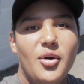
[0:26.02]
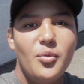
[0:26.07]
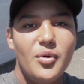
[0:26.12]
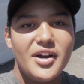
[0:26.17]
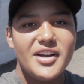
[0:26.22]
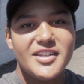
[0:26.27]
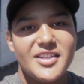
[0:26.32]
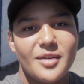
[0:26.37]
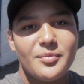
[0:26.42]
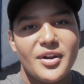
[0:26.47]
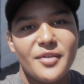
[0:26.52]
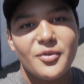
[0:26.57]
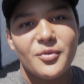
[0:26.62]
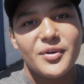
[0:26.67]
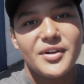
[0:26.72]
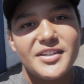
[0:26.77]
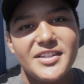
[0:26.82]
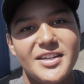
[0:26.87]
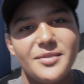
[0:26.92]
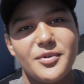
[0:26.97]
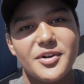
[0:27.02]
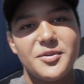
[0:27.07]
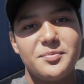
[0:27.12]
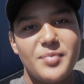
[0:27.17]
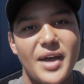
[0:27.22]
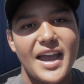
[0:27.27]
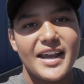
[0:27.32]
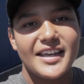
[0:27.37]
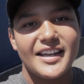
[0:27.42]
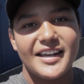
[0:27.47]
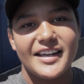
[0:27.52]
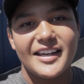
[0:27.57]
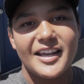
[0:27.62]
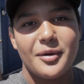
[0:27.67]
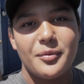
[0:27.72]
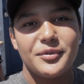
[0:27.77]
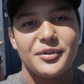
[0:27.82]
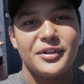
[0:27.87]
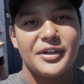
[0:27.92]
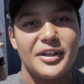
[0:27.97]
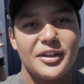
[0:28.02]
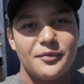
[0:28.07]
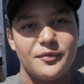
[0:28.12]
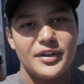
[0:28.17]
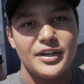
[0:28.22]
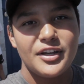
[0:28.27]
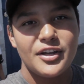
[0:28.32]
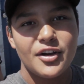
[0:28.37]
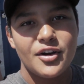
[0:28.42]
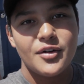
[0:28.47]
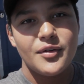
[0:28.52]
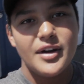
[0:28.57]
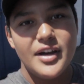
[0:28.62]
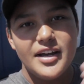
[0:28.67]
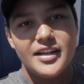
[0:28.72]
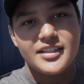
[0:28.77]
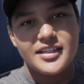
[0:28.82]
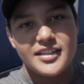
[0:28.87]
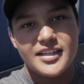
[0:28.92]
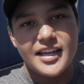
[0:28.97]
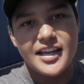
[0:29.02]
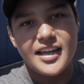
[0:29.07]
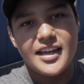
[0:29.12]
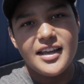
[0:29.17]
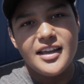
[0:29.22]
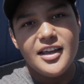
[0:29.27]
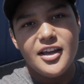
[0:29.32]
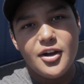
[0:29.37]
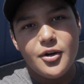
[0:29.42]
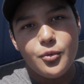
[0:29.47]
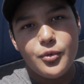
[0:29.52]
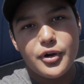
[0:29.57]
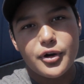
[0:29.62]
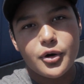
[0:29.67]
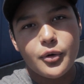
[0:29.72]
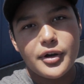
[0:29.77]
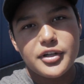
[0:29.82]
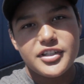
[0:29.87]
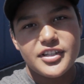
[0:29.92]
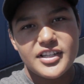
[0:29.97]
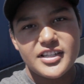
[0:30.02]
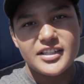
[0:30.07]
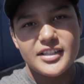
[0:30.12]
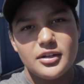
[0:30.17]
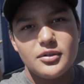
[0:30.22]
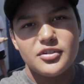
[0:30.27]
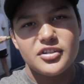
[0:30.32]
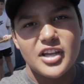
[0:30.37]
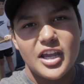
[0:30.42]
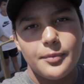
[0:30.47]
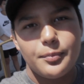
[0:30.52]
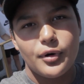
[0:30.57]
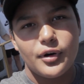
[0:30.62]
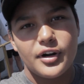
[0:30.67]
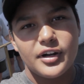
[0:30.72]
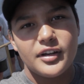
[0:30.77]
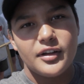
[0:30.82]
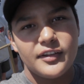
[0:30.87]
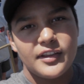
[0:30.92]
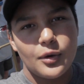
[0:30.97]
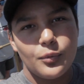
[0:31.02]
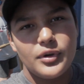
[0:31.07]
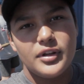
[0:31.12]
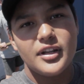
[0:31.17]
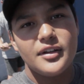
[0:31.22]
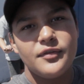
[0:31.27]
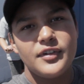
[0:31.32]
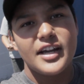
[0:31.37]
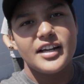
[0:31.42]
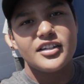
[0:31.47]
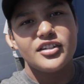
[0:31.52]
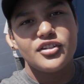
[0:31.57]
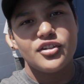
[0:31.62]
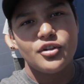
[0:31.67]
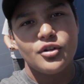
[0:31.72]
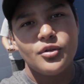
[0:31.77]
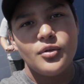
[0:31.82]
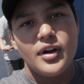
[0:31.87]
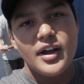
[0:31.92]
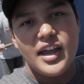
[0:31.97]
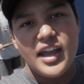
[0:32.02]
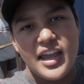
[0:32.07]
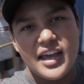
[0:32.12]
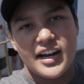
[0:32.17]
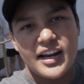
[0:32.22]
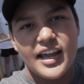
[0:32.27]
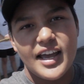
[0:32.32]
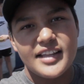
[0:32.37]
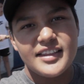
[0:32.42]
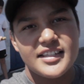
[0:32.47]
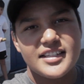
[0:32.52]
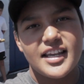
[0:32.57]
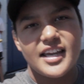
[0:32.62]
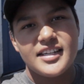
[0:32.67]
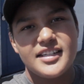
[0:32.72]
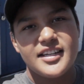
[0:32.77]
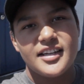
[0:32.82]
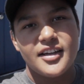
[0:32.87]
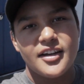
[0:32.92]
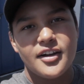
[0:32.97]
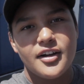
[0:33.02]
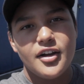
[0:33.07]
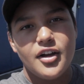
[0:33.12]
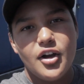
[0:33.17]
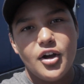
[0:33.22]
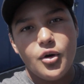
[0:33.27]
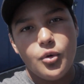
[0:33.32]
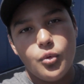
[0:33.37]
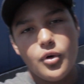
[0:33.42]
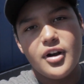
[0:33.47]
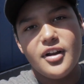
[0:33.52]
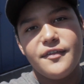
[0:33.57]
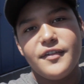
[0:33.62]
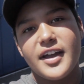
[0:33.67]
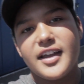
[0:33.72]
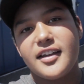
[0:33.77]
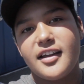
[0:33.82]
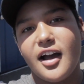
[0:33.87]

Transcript: What is up everyone, Zboys back at it again with another video. Today, we were going to this little skate park that we live next to, and I had this idea. What if I